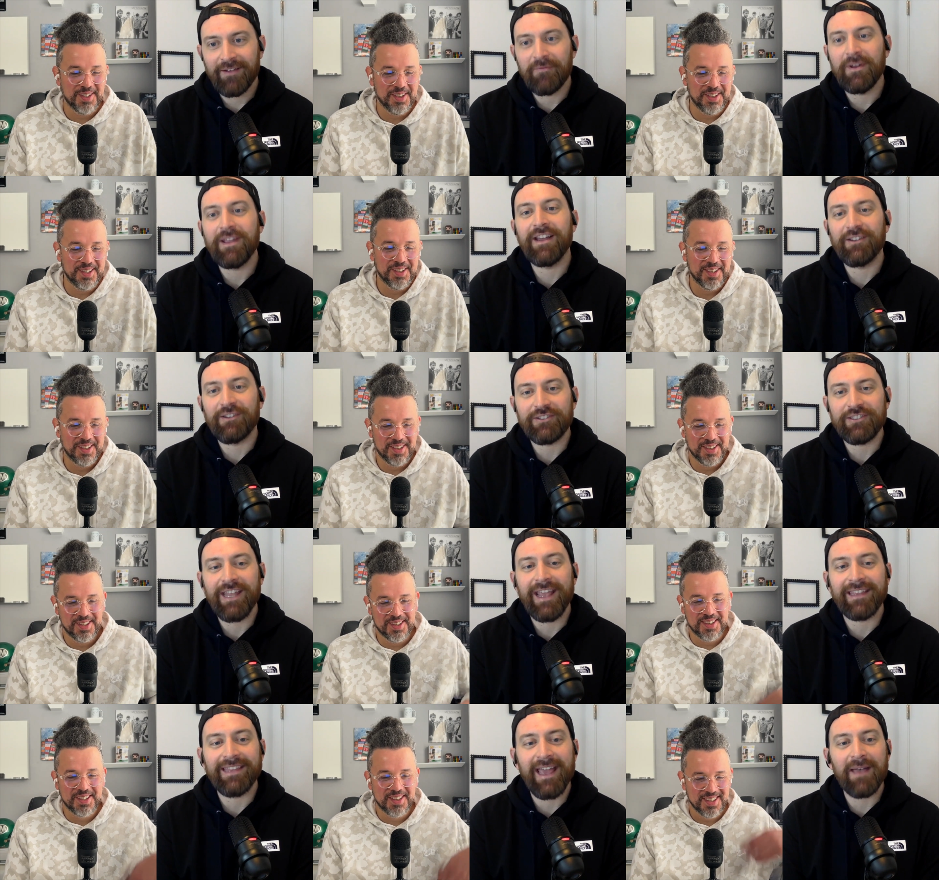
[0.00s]
Speaker 1: like, we
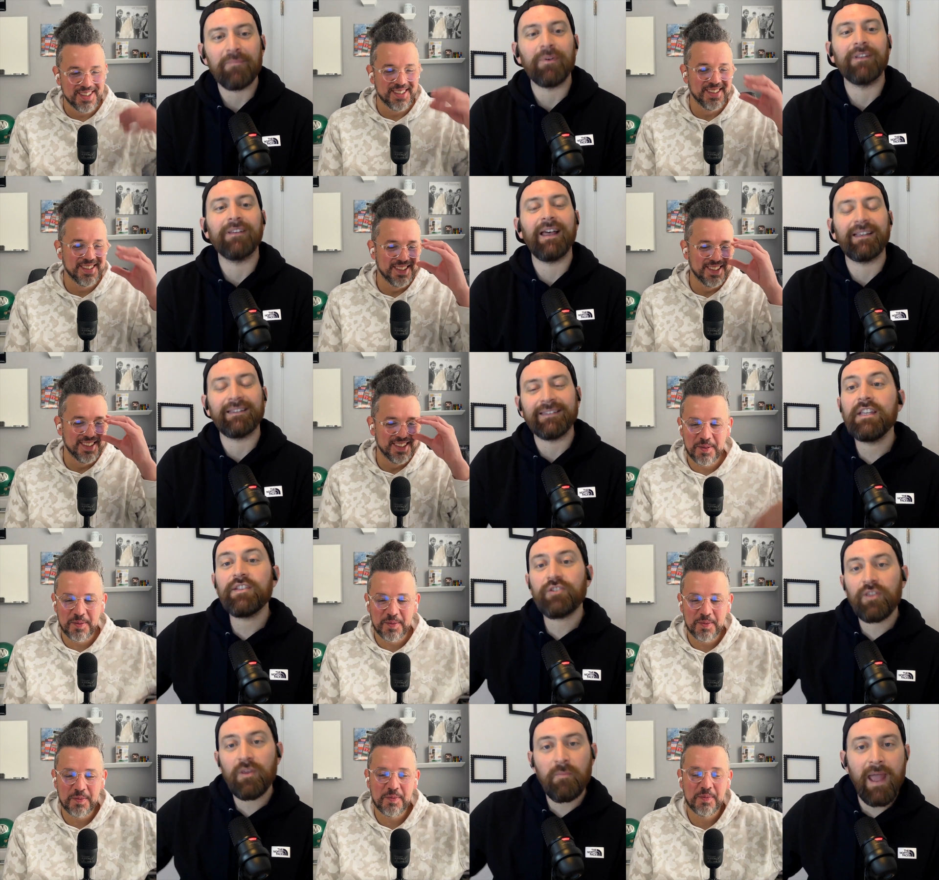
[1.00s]
understand that, but like
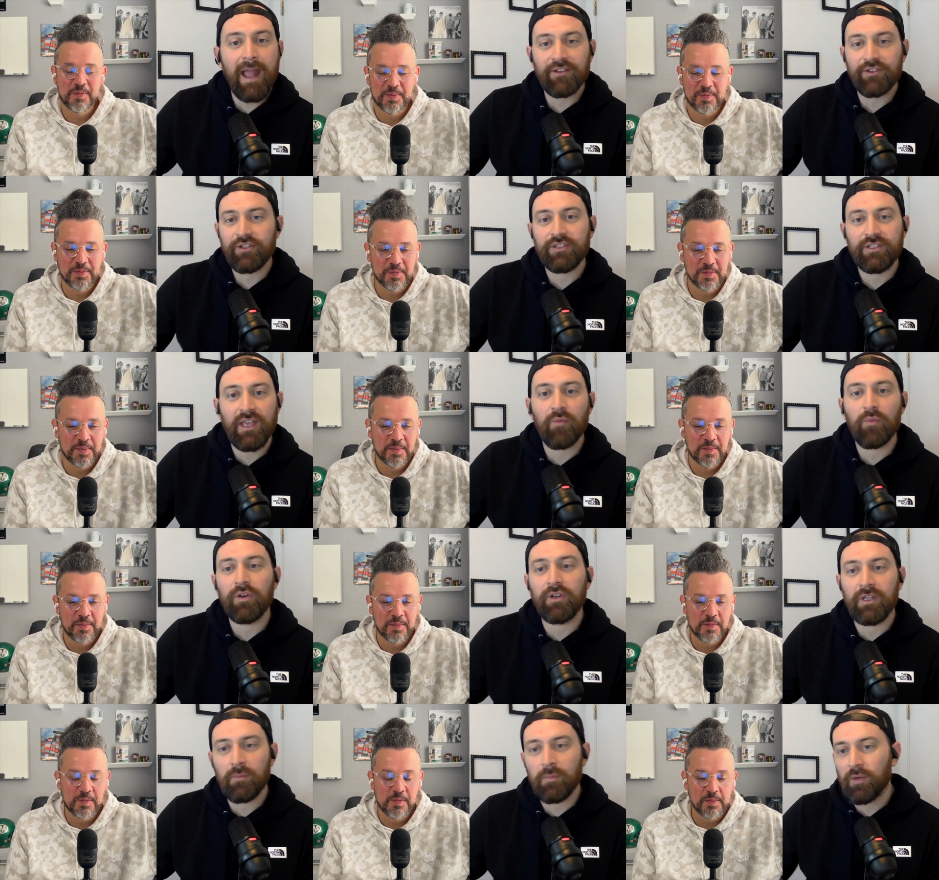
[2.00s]
these are the matches that we're
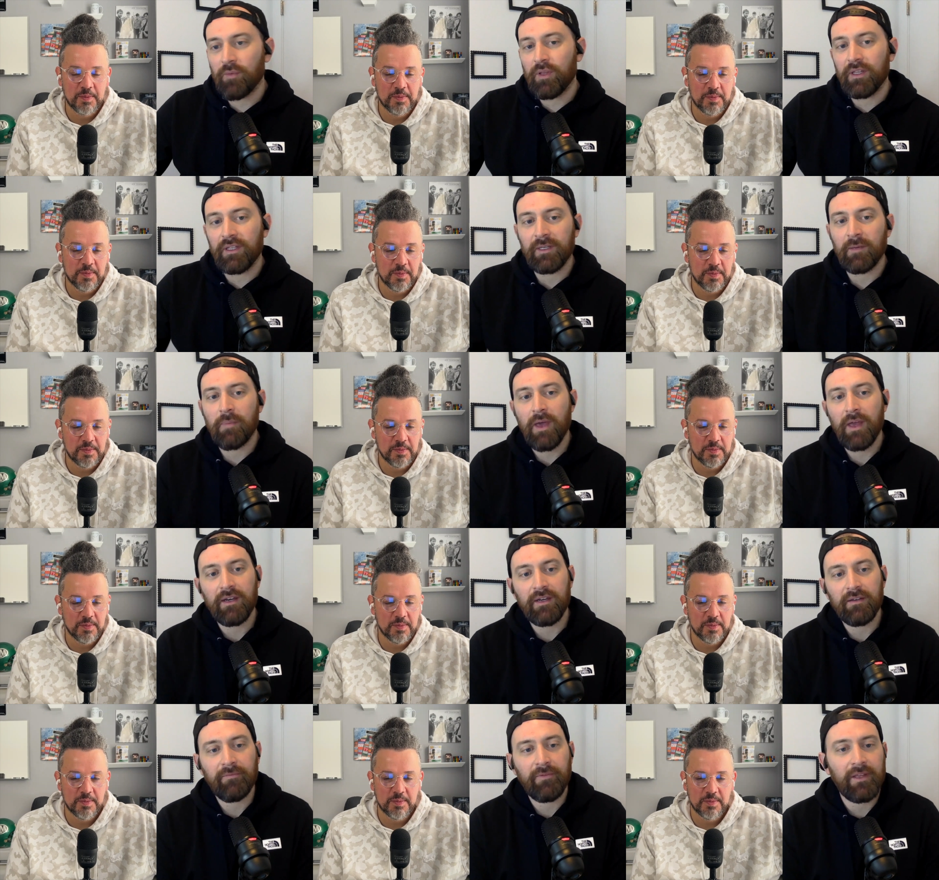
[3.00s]
going to be really
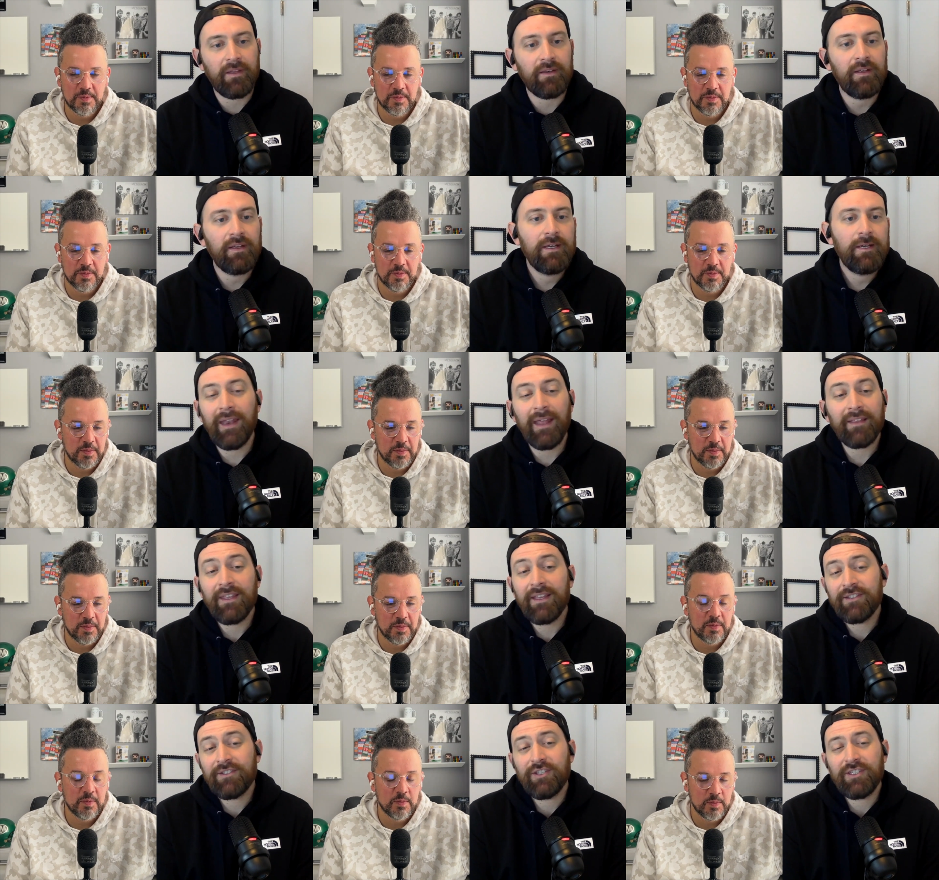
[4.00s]
competitive in, and I
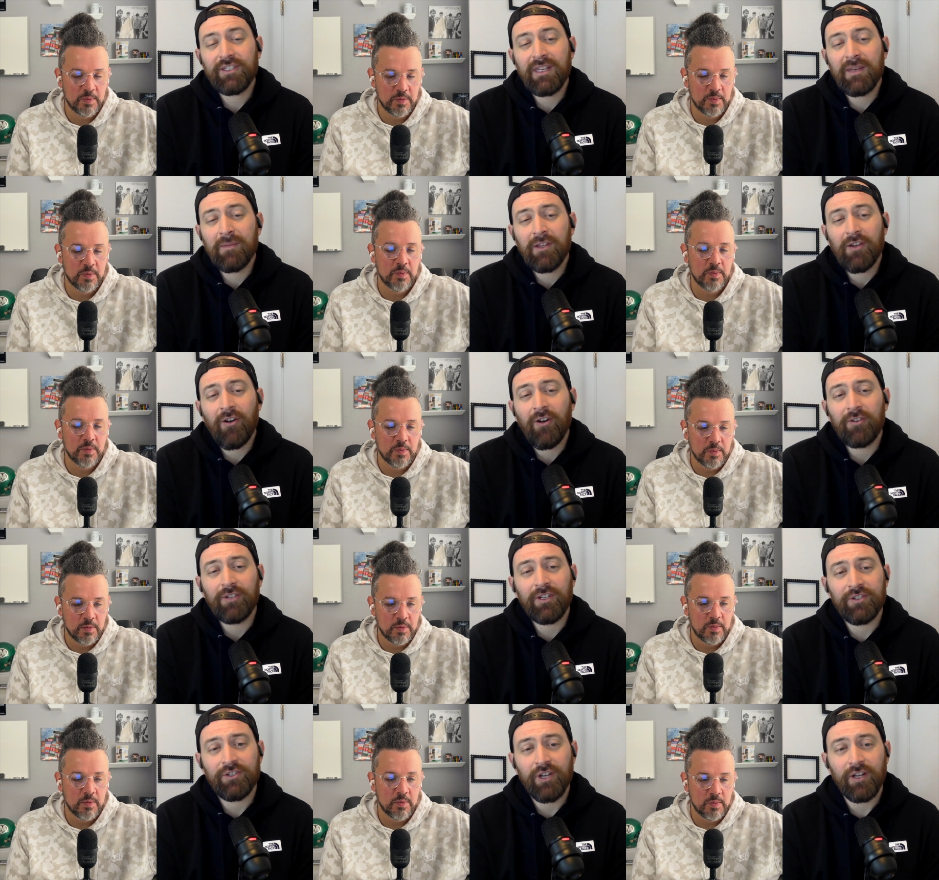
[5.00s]
think it's just going to be hard
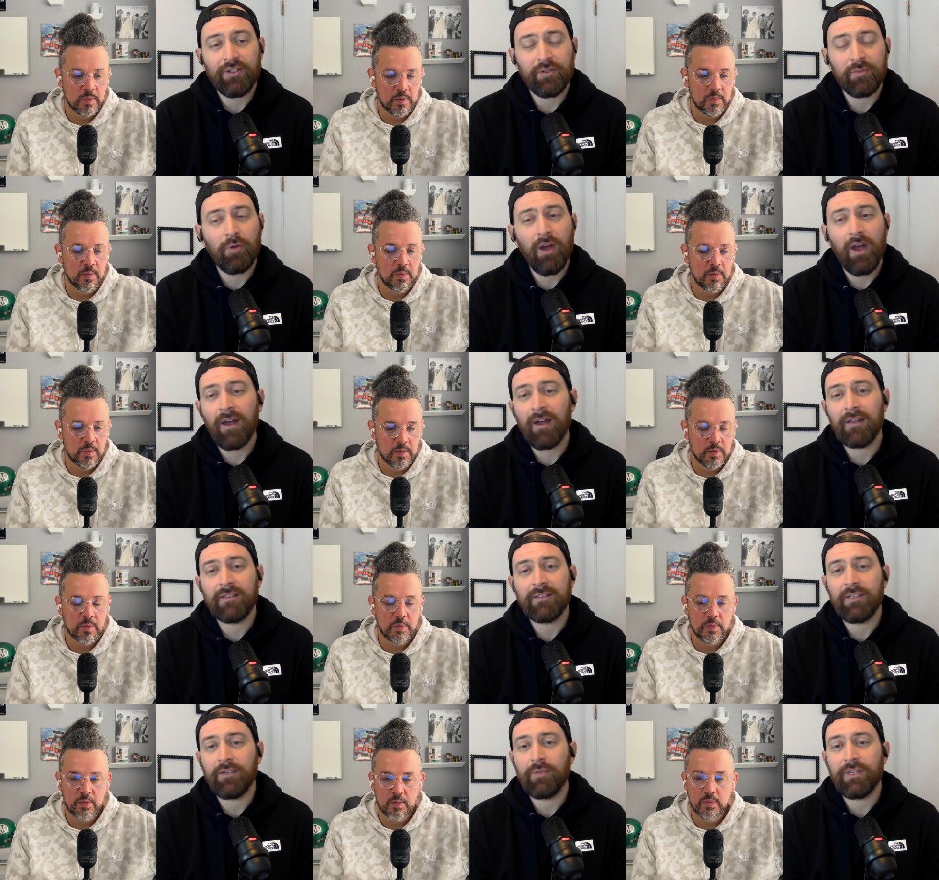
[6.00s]
to judge Praha
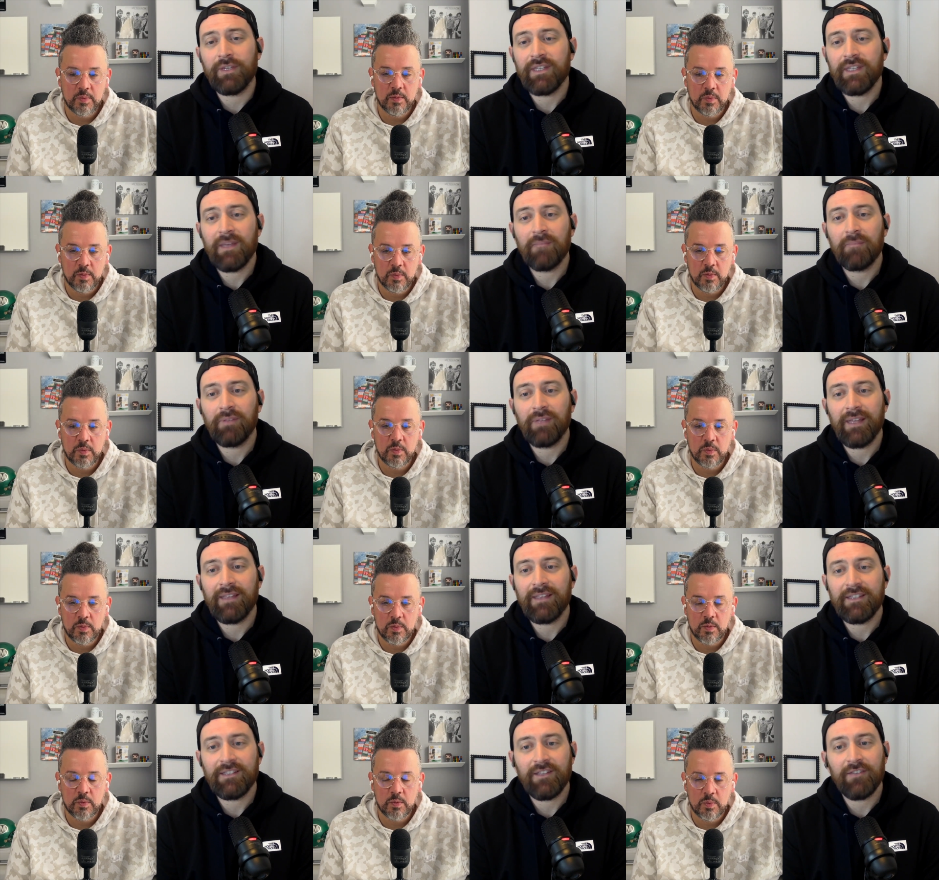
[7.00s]
until we see them play
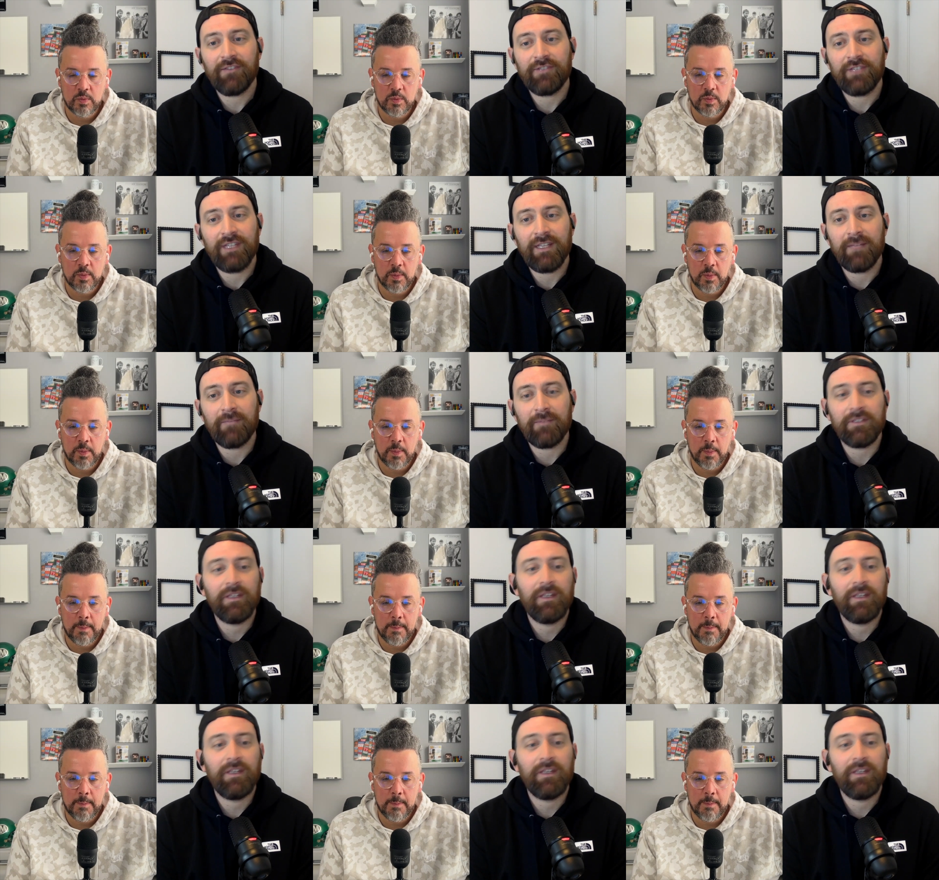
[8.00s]
these other teams.